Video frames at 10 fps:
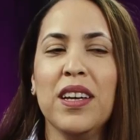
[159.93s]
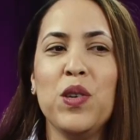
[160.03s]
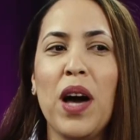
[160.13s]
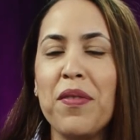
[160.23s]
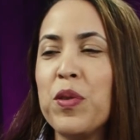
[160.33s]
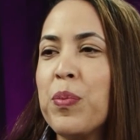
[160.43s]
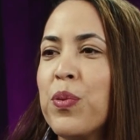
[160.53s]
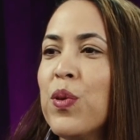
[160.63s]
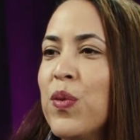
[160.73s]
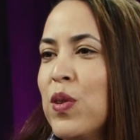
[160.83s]
You have to
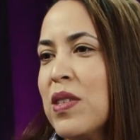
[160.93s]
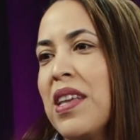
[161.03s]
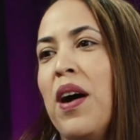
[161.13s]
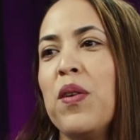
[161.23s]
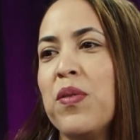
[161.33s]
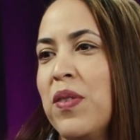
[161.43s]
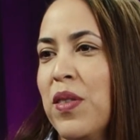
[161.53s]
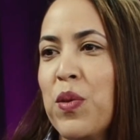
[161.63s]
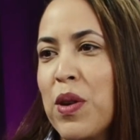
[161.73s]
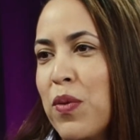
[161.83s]
prove yourself
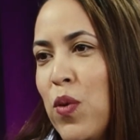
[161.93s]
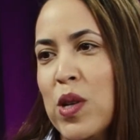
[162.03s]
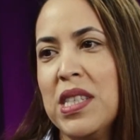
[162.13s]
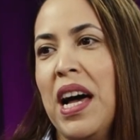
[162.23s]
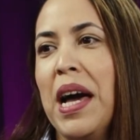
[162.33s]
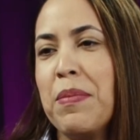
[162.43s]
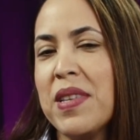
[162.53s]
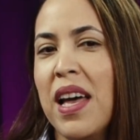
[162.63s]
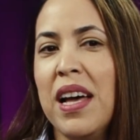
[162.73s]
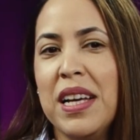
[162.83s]
3-4 times.